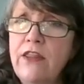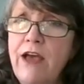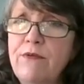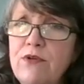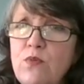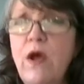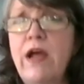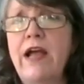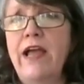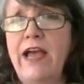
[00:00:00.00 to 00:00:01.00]
that was
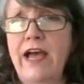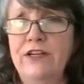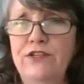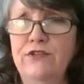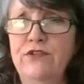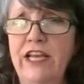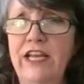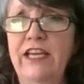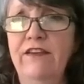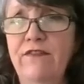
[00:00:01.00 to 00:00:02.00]
why I had you
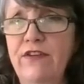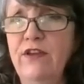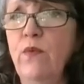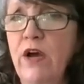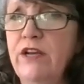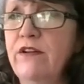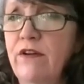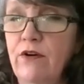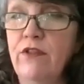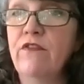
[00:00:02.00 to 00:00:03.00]
taking V1,
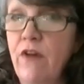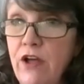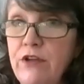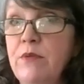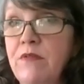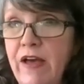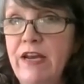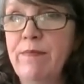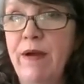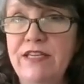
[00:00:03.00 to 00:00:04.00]
or the volume
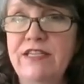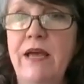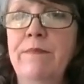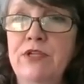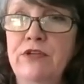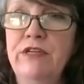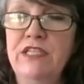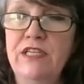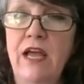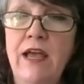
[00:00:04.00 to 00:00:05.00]
divided by the temperature
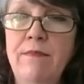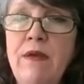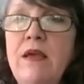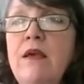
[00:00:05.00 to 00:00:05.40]
each time,